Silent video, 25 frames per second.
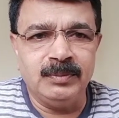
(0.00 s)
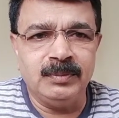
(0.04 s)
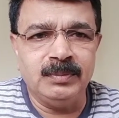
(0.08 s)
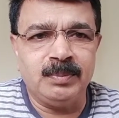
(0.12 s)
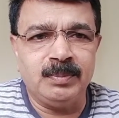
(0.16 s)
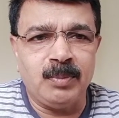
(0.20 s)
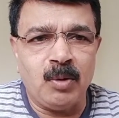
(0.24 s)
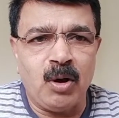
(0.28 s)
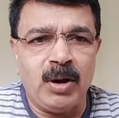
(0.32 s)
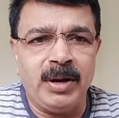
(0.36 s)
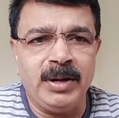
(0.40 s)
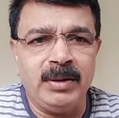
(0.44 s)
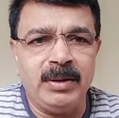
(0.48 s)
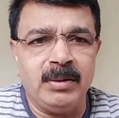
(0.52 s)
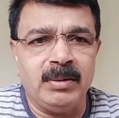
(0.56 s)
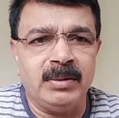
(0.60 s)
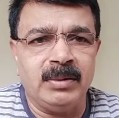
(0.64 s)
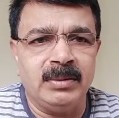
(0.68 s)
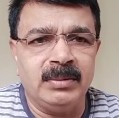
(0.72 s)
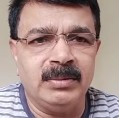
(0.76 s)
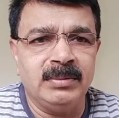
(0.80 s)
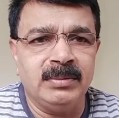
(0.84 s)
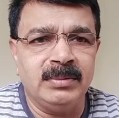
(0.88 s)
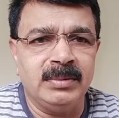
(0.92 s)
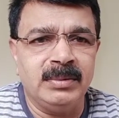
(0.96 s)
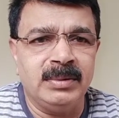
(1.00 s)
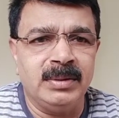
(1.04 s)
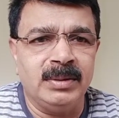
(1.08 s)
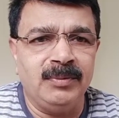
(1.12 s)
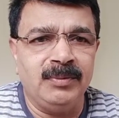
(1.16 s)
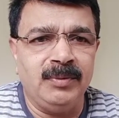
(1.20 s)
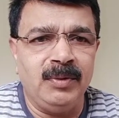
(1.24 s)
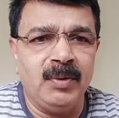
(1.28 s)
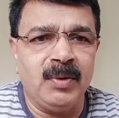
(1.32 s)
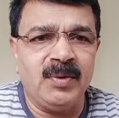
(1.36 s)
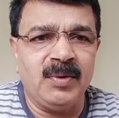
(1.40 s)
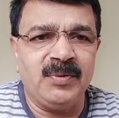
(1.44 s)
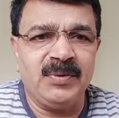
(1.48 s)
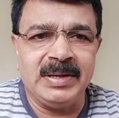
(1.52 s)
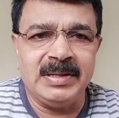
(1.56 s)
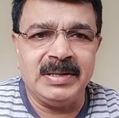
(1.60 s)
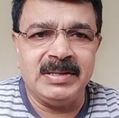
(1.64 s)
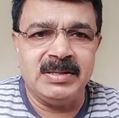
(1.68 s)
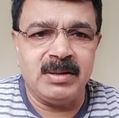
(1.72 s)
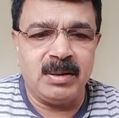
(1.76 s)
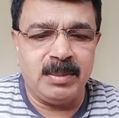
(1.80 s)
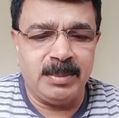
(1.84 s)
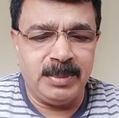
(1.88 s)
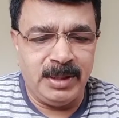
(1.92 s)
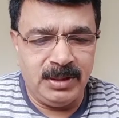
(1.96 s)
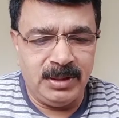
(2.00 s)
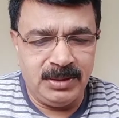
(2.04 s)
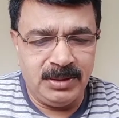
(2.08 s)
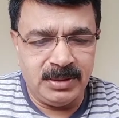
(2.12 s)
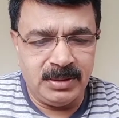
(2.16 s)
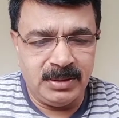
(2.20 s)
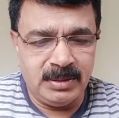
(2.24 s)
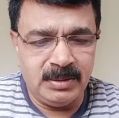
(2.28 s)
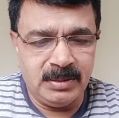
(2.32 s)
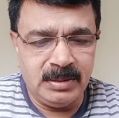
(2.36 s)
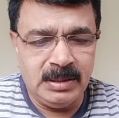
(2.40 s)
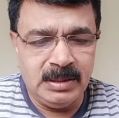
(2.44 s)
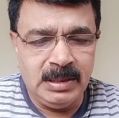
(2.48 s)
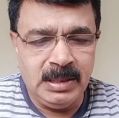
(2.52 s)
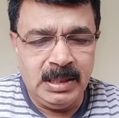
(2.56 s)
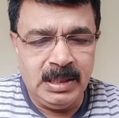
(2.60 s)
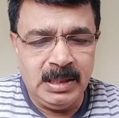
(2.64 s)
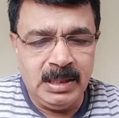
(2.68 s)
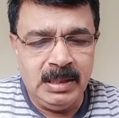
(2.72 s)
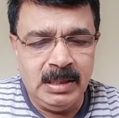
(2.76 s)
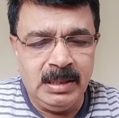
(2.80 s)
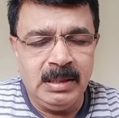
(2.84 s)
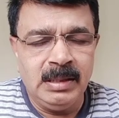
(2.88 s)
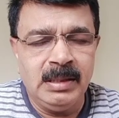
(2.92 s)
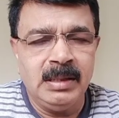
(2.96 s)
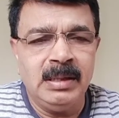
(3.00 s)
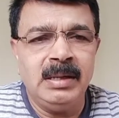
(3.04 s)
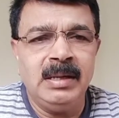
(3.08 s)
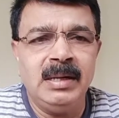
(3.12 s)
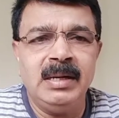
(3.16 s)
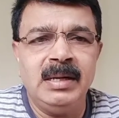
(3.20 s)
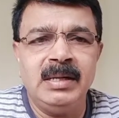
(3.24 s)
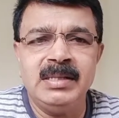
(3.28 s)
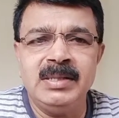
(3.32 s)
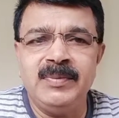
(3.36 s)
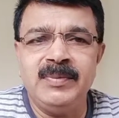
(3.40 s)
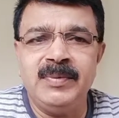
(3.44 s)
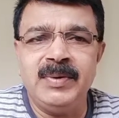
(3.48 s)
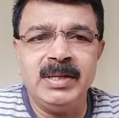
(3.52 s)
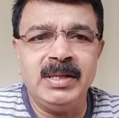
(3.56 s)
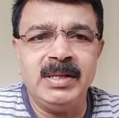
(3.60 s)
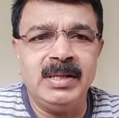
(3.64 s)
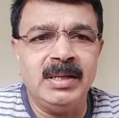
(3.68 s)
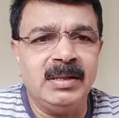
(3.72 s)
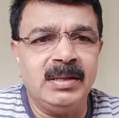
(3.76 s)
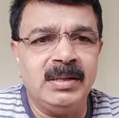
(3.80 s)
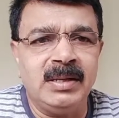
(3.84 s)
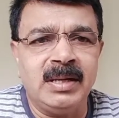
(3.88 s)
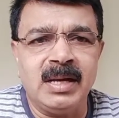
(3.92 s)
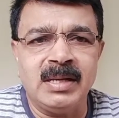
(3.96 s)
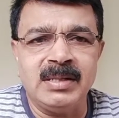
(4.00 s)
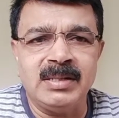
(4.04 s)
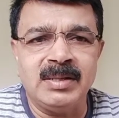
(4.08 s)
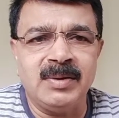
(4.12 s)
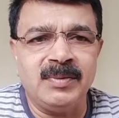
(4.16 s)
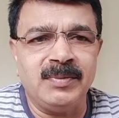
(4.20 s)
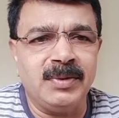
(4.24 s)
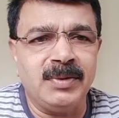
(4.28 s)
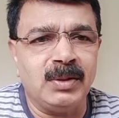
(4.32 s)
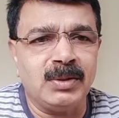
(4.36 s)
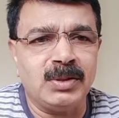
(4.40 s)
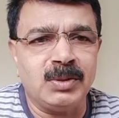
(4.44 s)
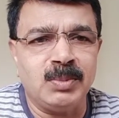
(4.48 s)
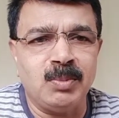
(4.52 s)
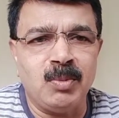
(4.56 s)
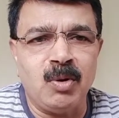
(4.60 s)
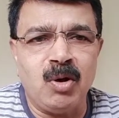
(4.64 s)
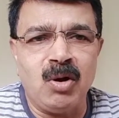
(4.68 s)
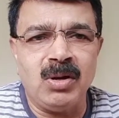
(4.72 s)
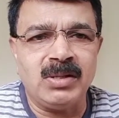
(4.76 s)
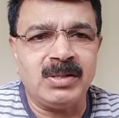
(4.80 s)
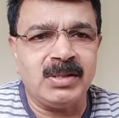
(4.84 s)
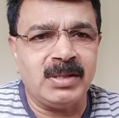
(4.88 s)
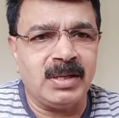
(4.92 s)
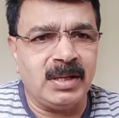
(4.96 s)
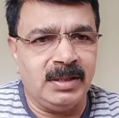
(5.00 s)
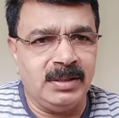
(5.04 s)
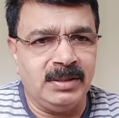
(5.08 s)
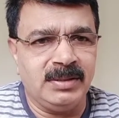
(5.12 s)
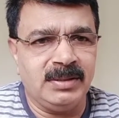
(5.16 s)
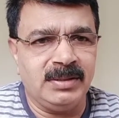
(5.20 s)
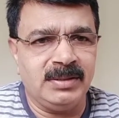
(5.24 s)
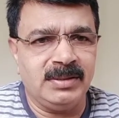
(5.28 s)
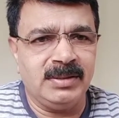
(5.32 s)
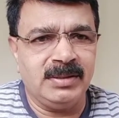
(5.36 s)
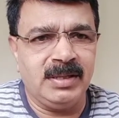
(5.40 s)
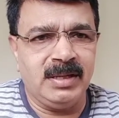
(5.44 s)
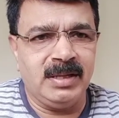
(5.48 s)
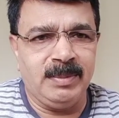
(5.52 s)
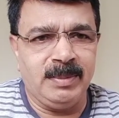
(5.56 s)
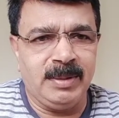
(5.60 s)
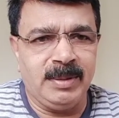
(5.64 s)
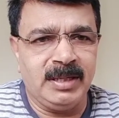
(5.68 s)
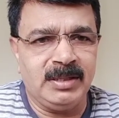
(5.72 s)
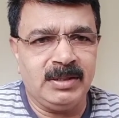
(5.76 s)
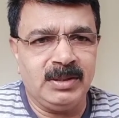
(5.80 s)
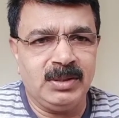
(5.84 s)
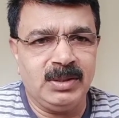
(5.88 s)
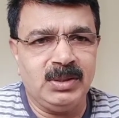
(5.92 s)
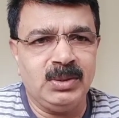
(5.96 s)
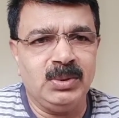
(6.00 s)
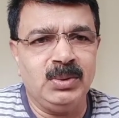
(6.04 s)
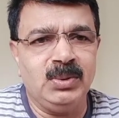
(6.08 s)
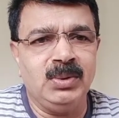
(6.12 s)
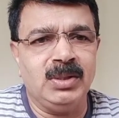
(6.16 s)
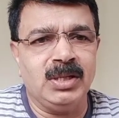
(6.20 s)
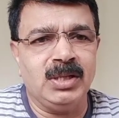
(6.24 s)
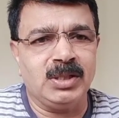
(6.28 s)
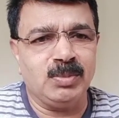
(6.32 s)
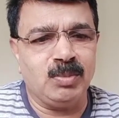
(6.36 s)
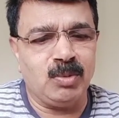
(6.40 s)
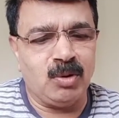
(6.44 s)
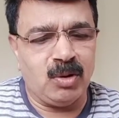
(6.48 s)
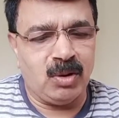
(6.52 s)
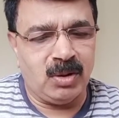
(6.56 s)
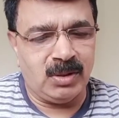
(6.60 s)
point on the view of examination. it has a small size element. So the small